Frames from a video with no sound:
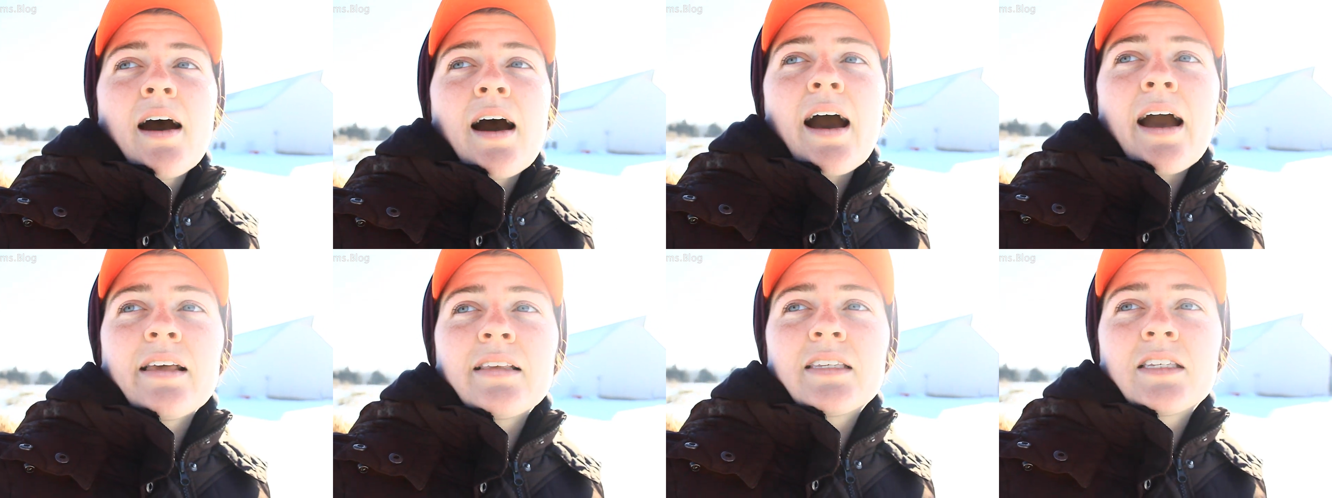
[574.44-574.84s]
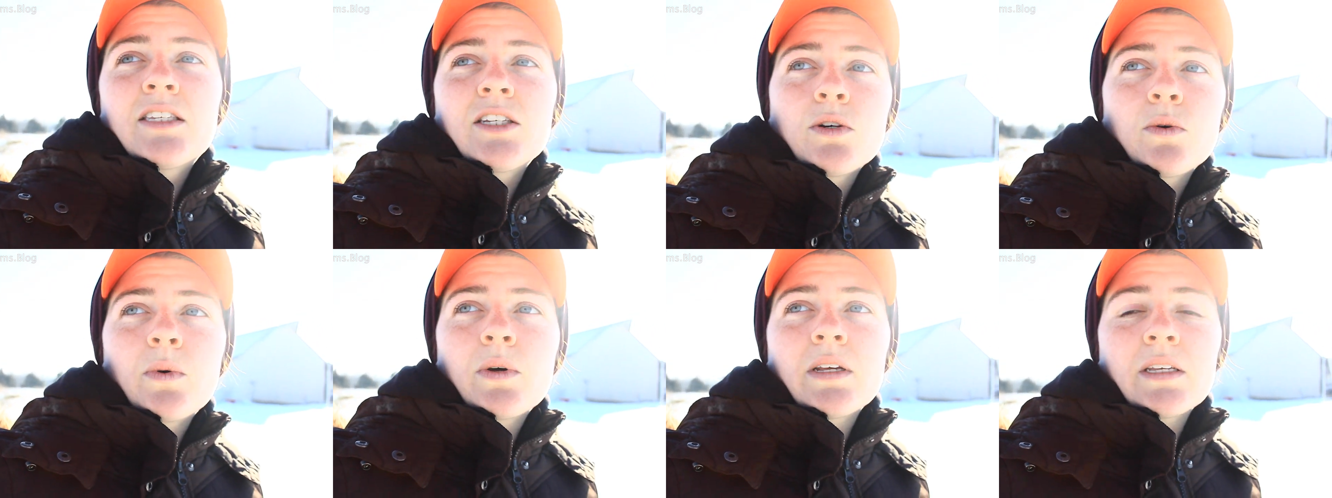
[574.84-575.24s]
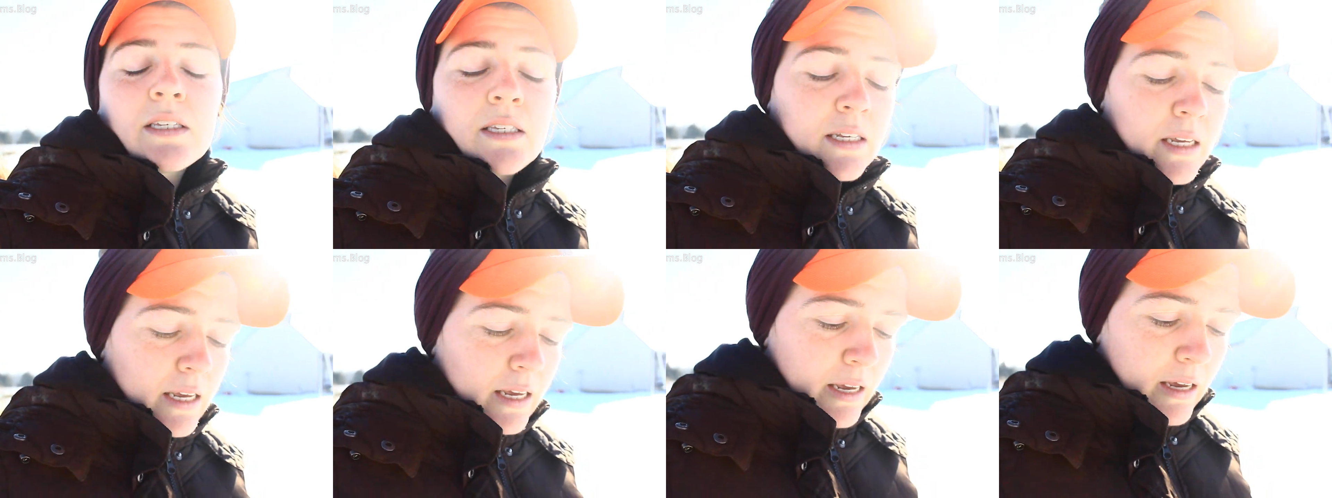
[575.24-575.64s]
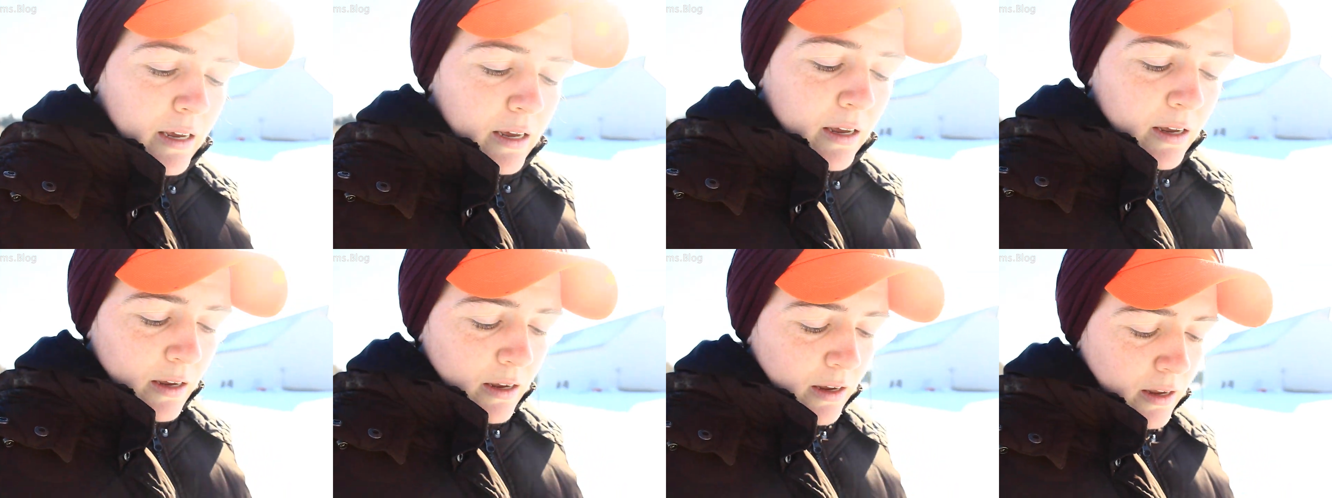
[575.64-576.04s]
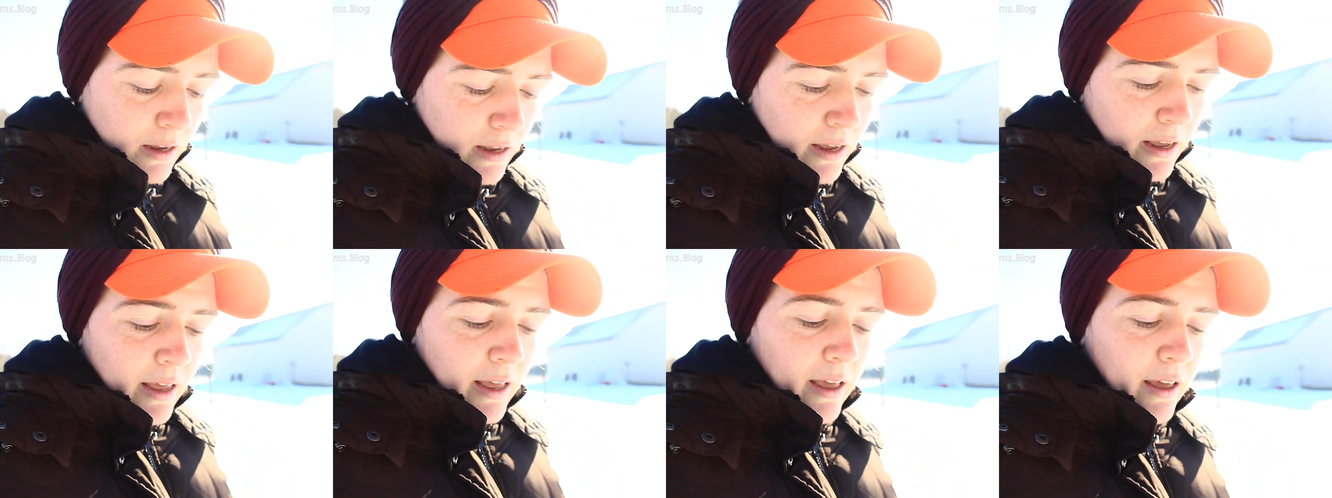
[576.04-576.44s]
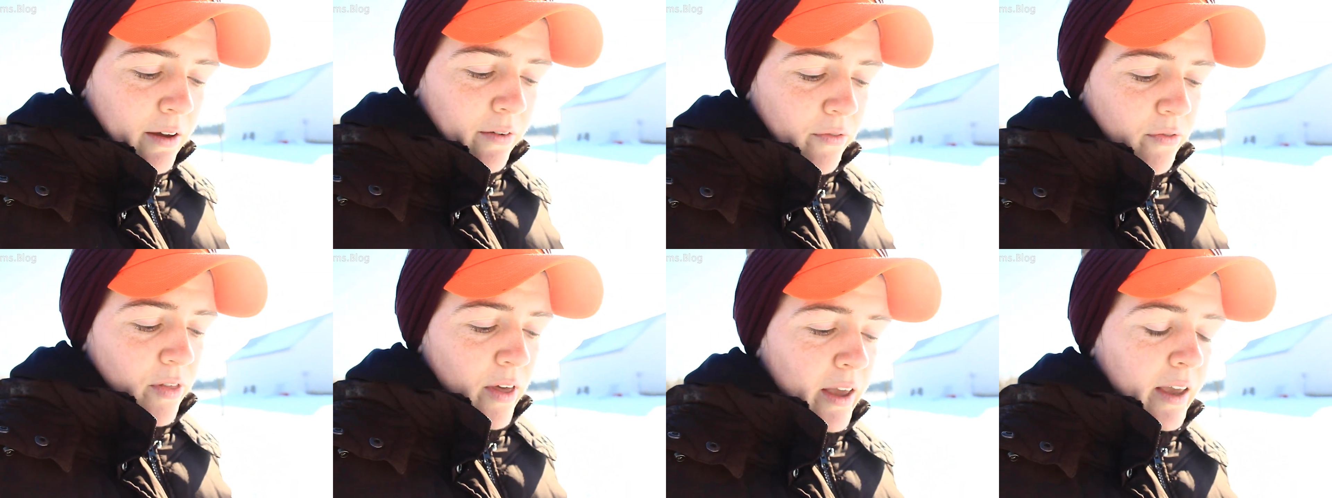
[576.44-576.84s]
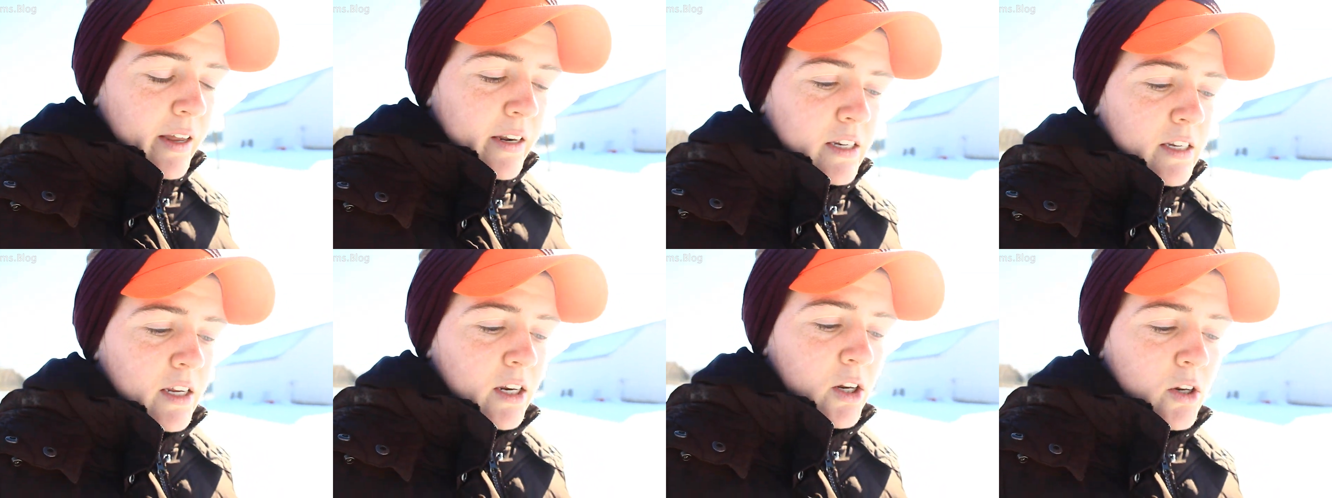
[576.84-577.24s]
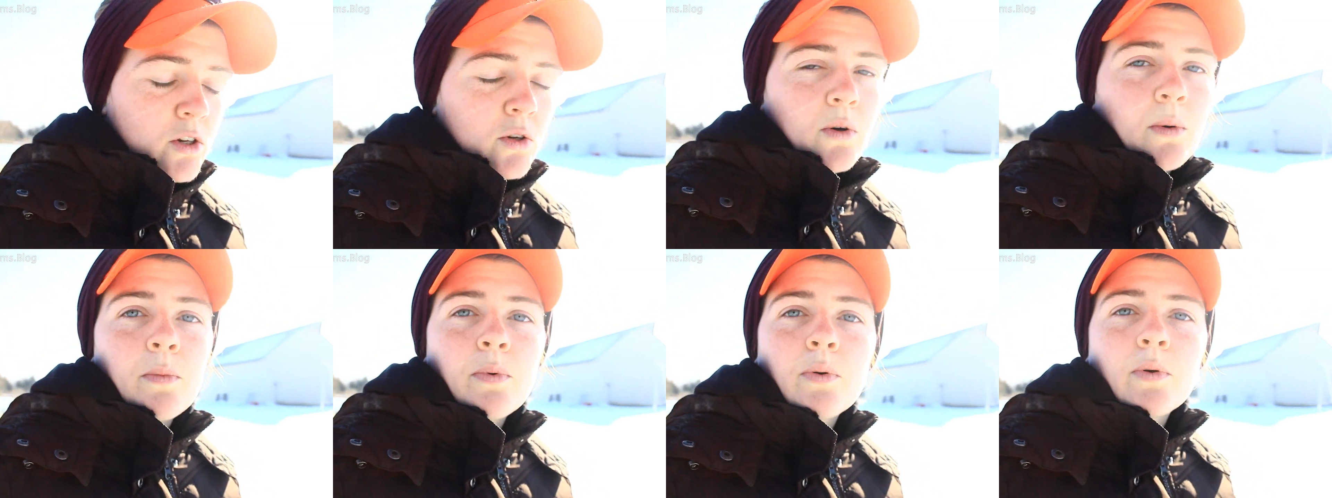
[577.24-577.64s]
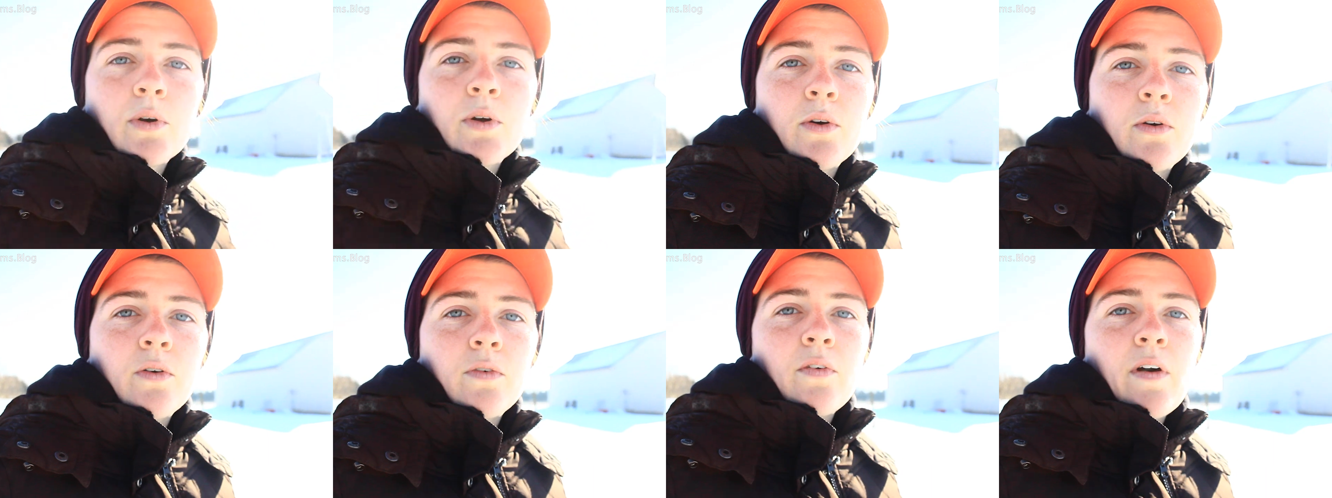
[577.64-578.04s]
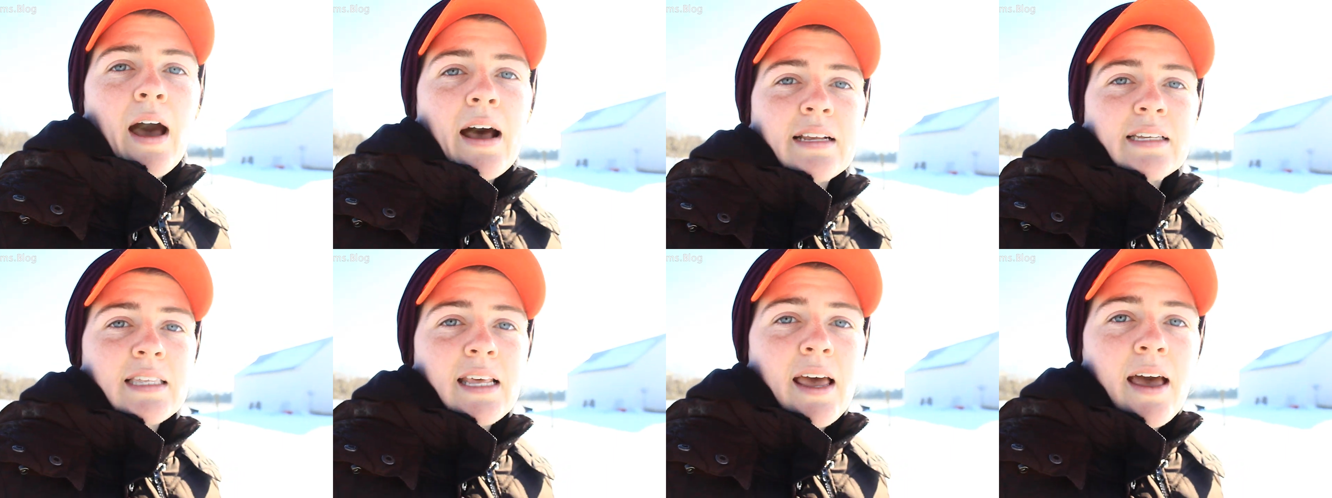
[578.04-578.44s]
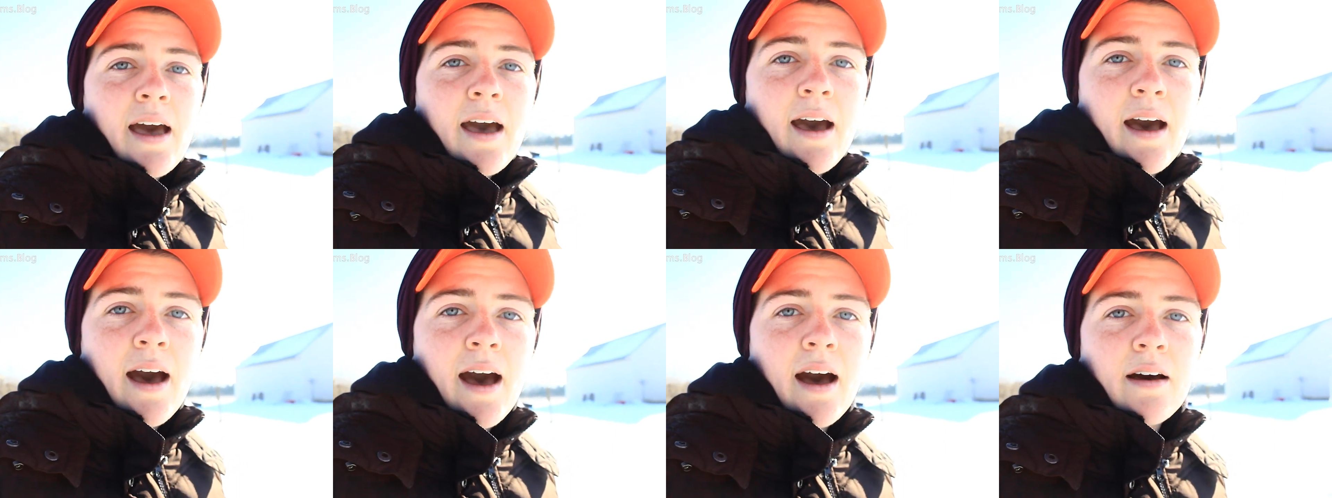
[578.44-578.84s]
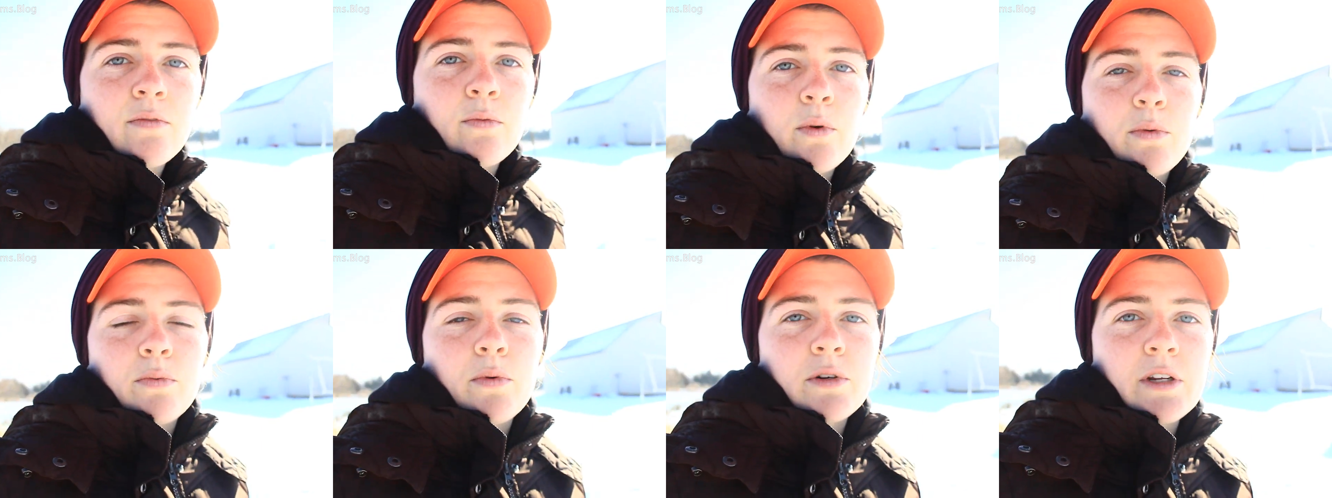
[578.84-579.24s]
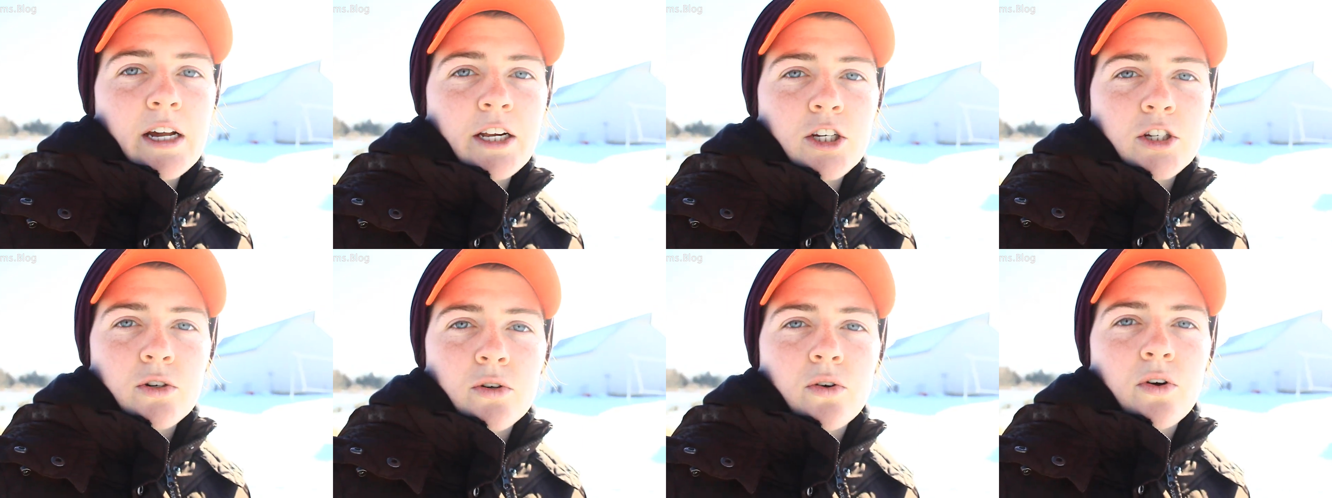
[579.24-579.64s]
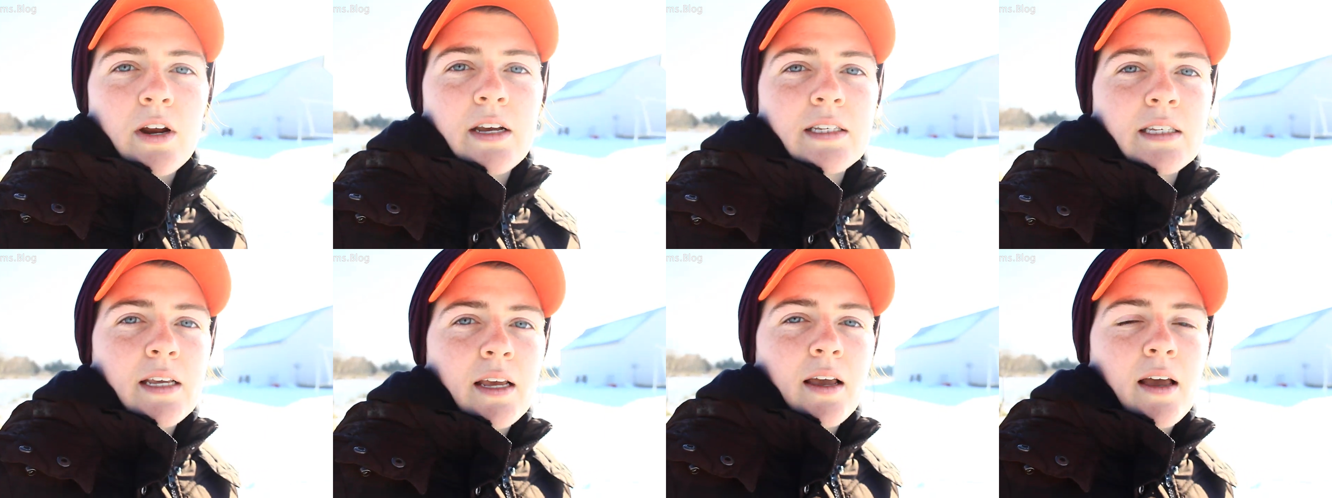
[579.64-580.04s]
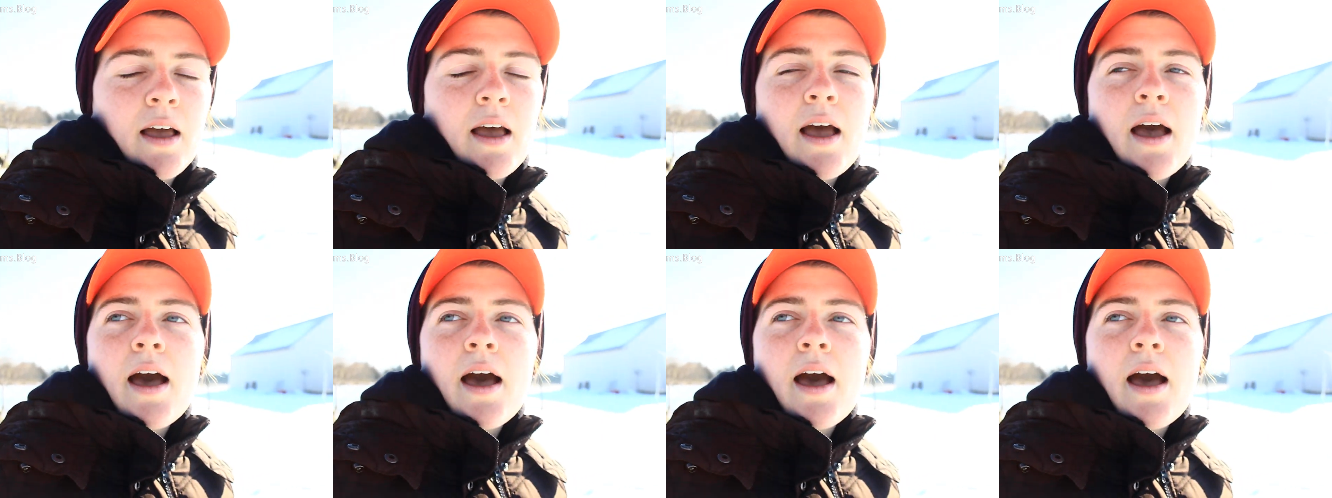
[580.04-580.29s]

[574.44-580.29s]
I still want to see if they continue to improve as they have with rotational grazing.